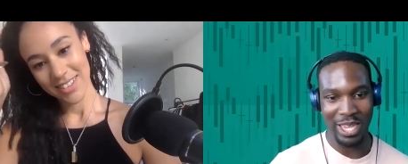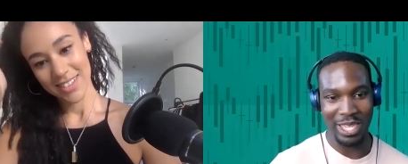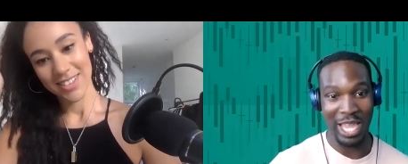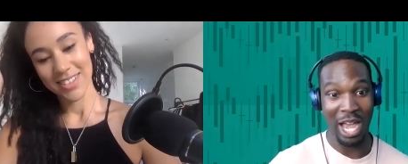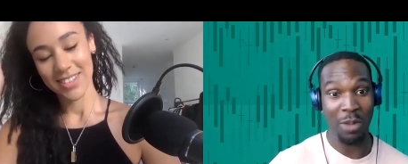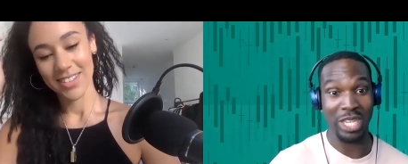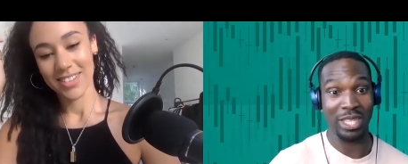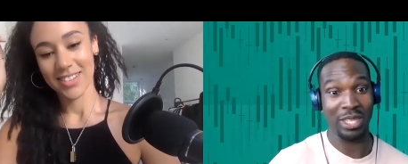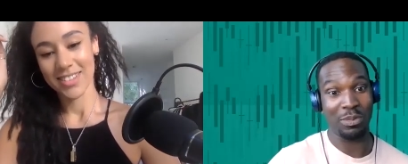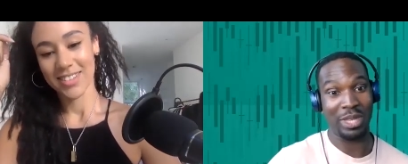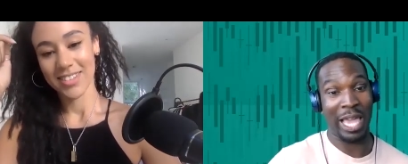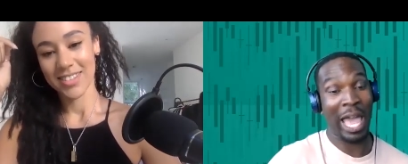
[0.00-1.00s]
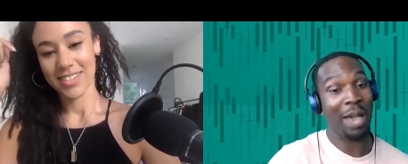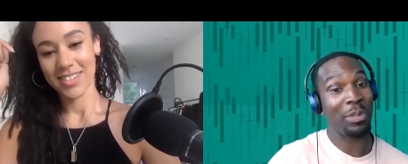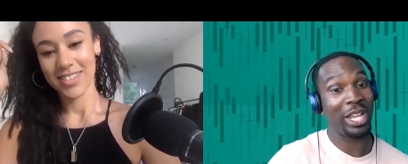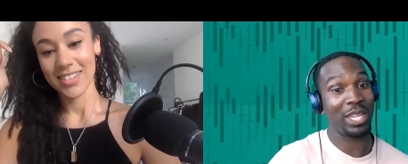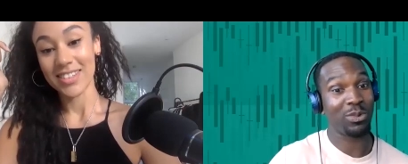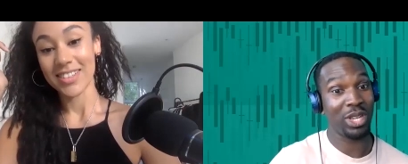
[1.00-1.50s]
Speaker 1: now being at a
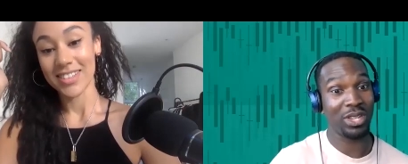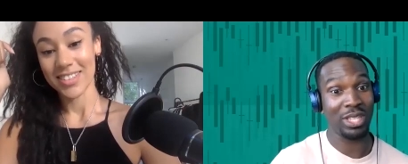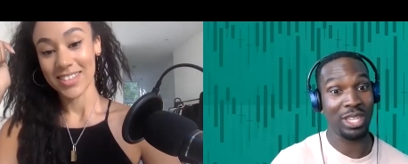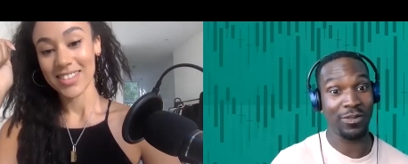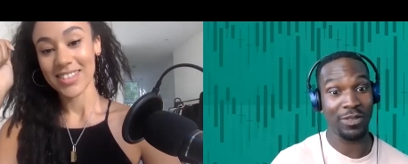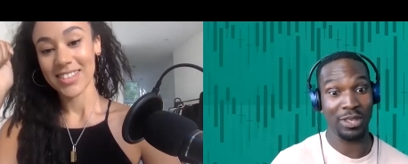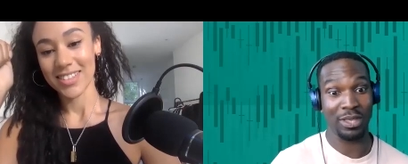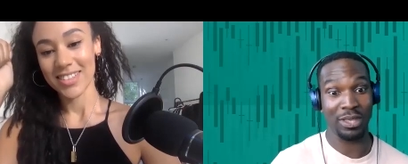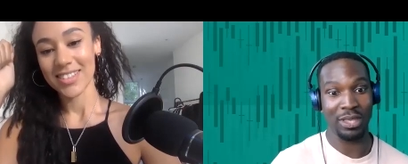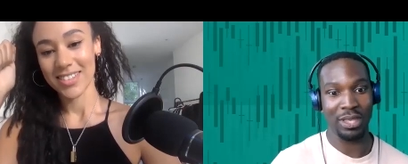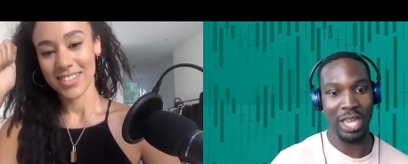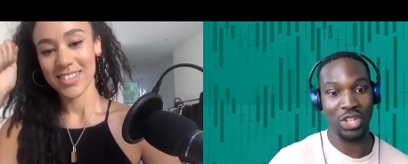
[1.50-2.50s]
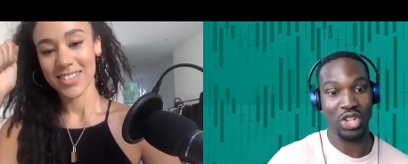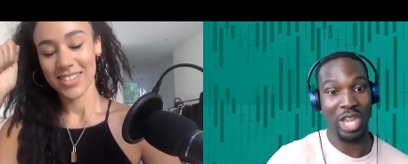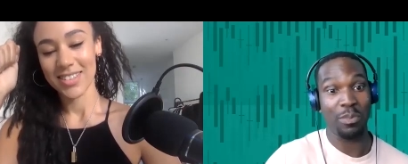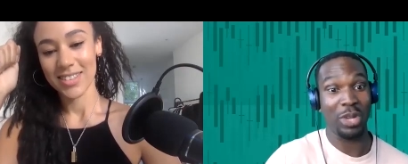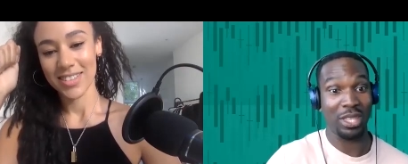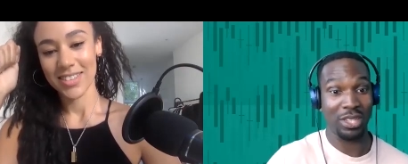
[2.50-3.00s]
place where you could even
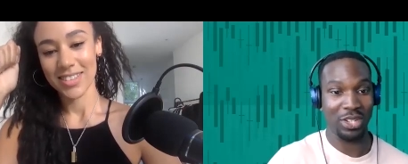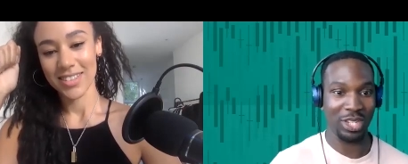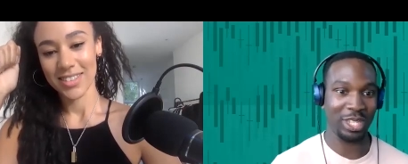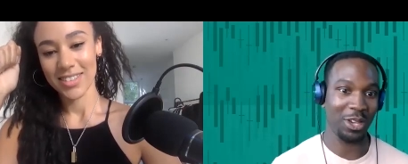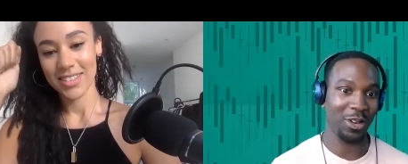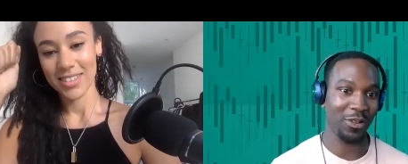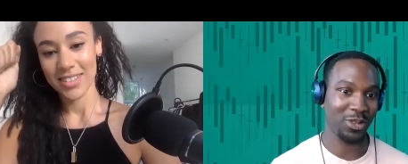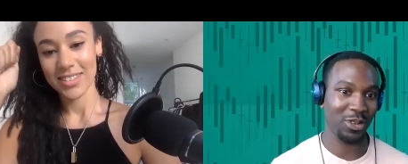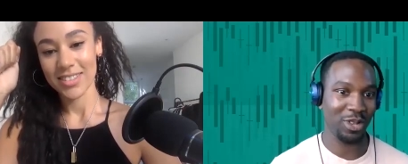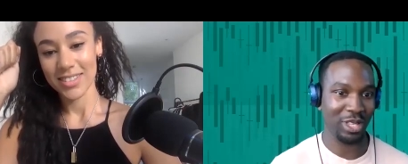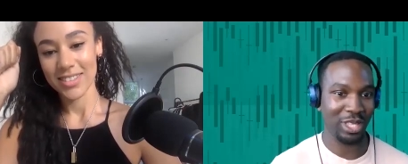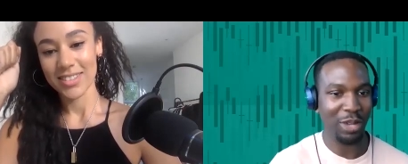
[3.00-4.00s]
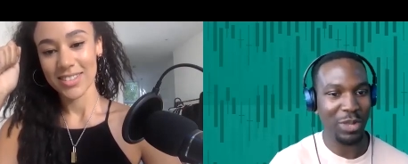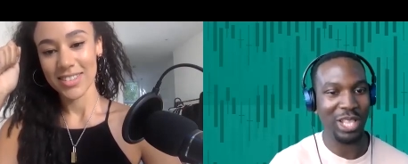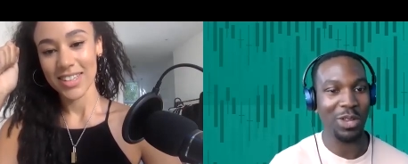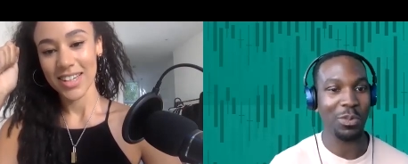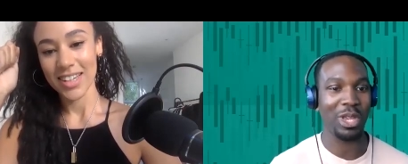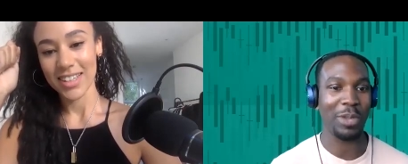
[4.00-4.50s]
educate beginners yourself. So, tell me a
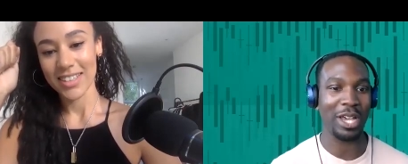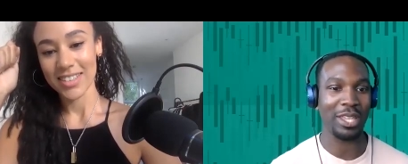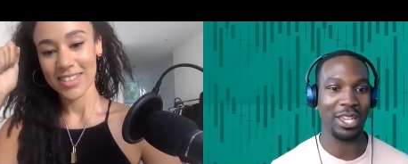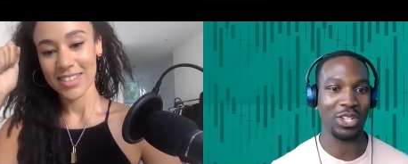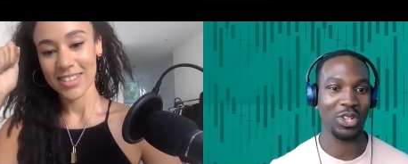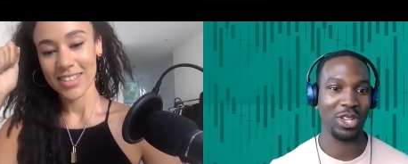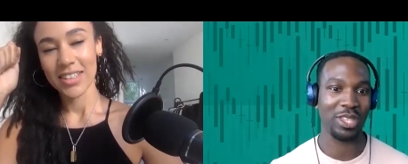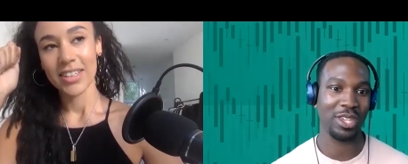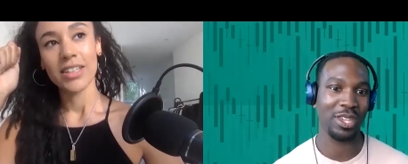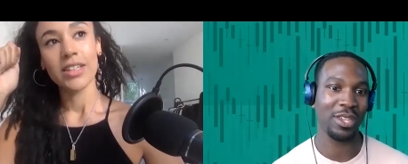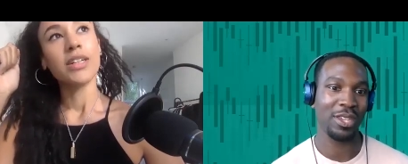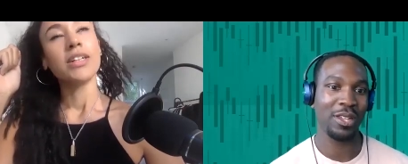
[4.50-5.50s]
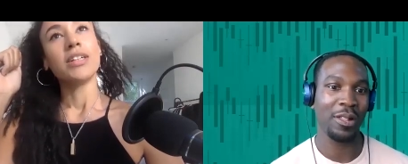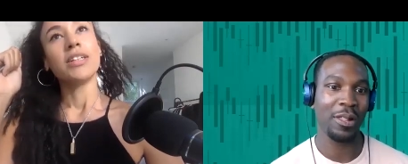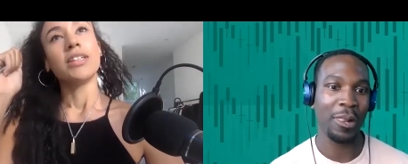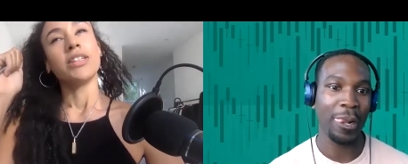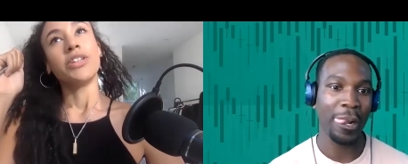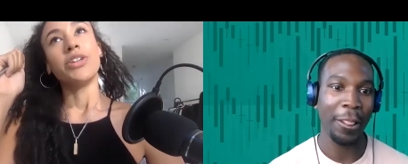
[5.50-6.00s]
little bit about that journey.
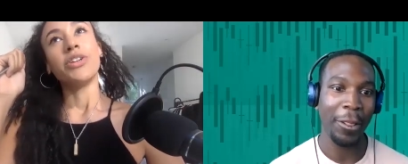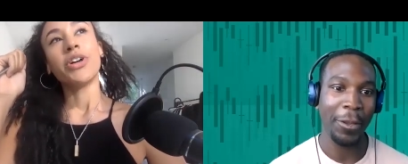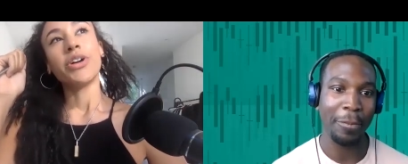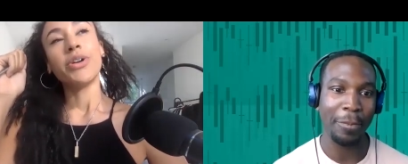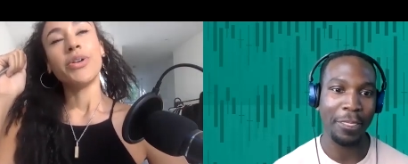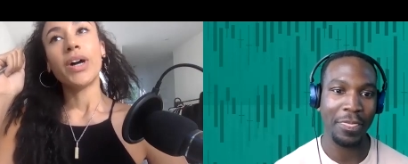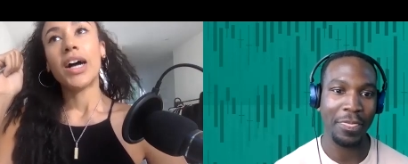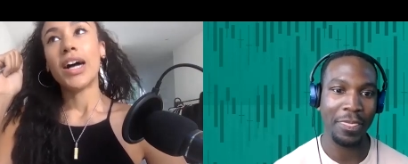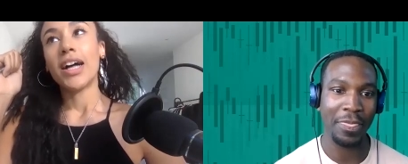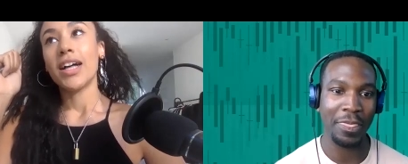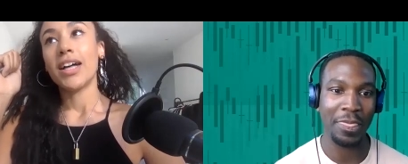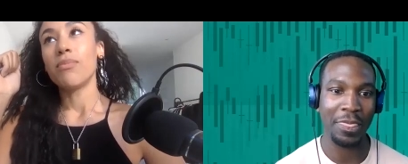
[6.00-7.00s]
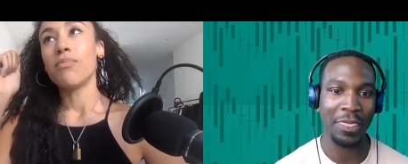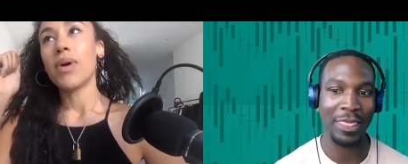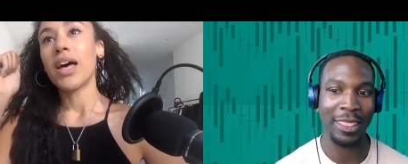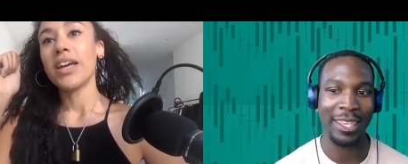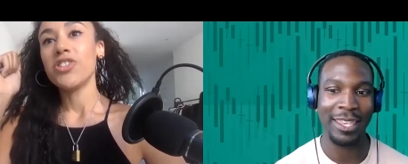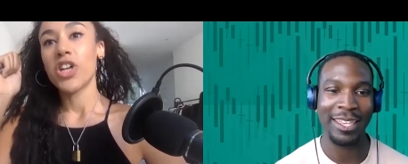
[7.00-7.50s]
Speaker 2: You know, uh,
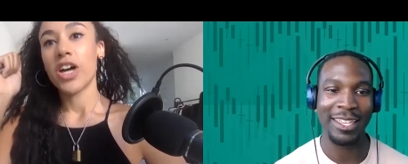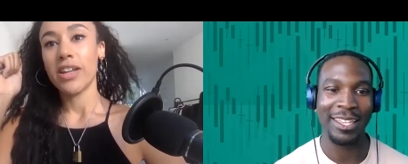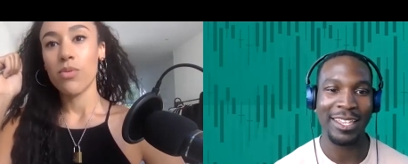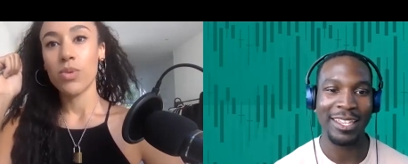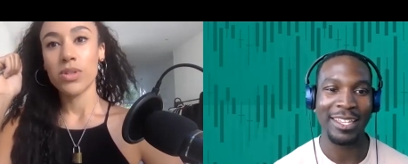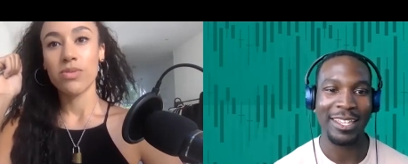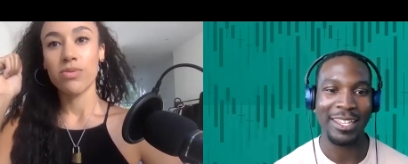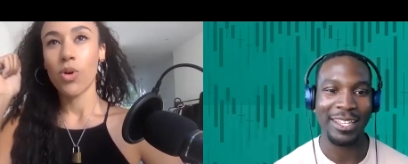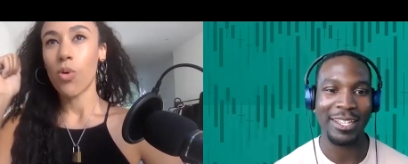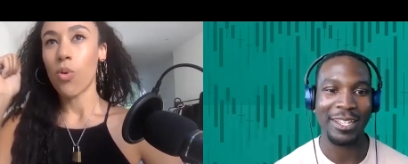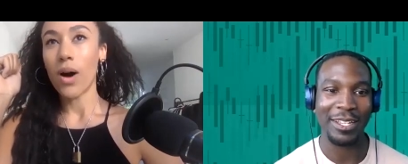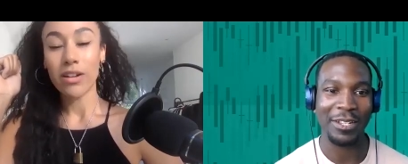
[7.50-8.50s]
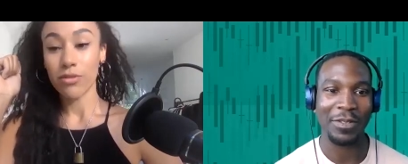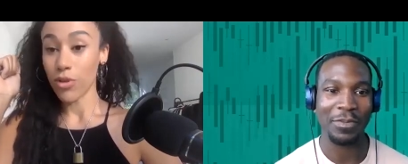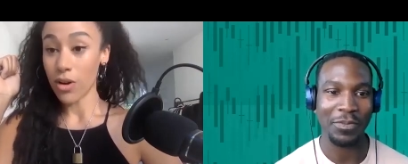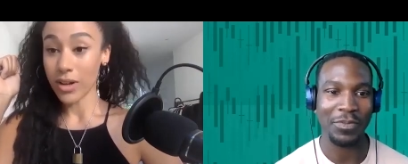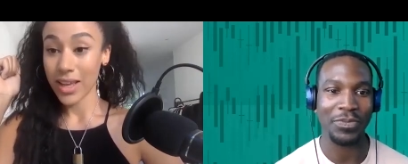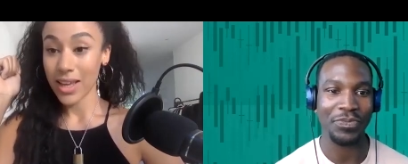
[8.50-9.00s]
my journey was quite
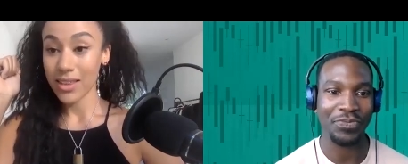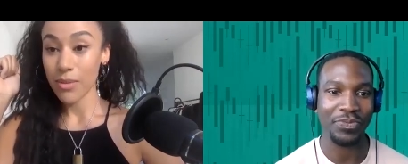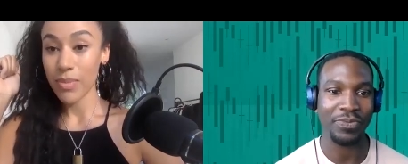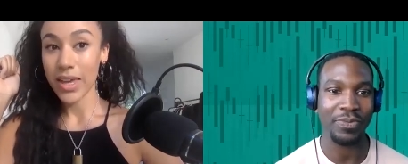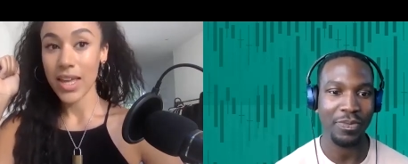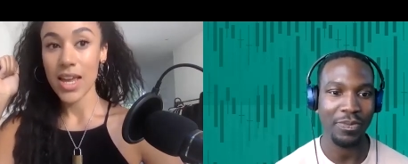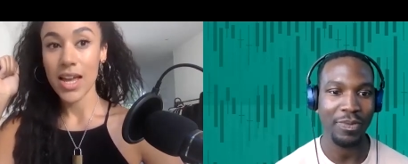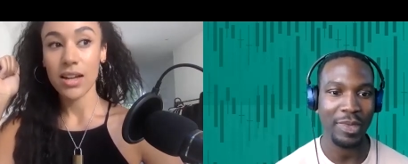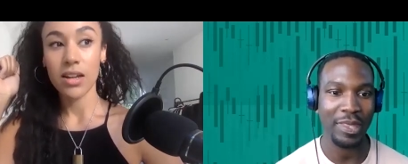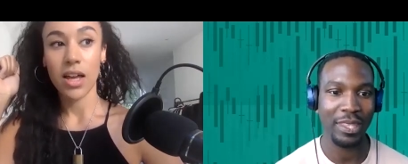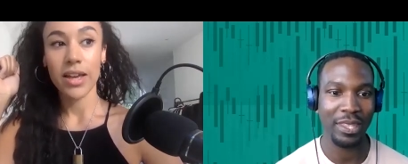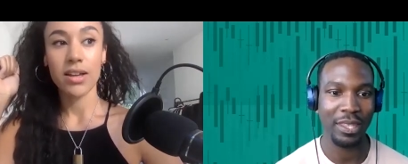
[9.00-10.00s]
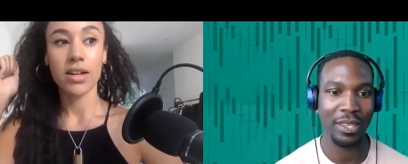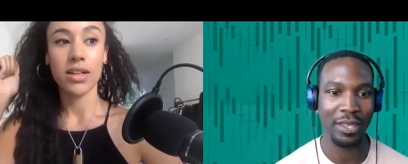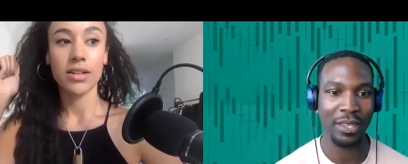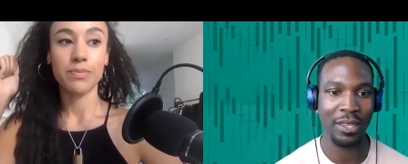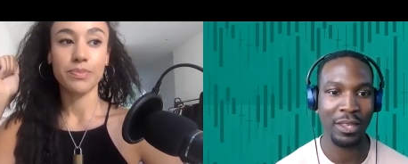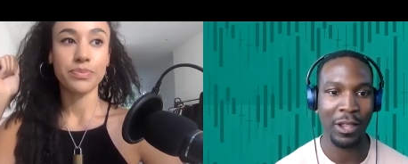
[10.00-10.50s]
rocky in the beginning. Like,
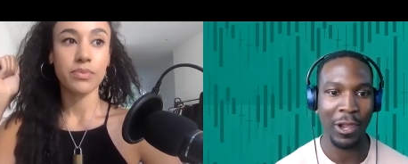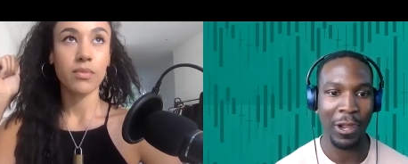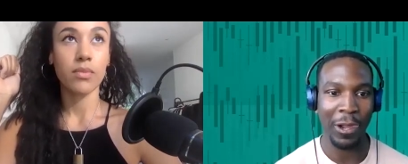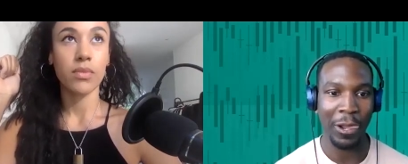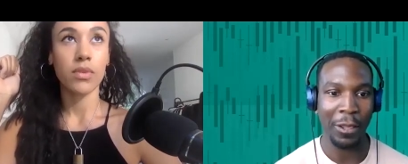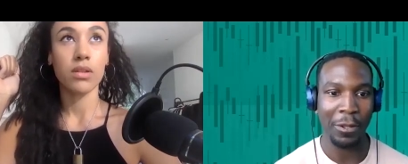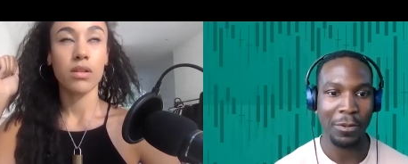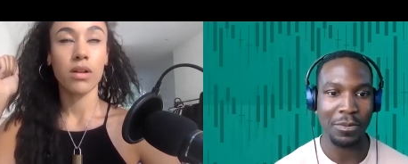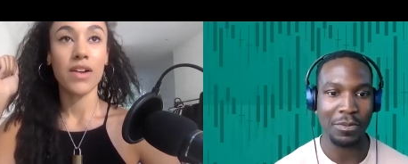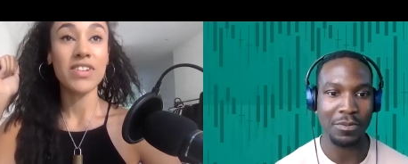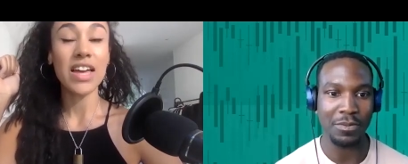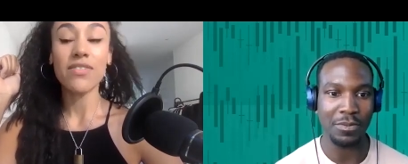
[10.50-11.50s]
I've never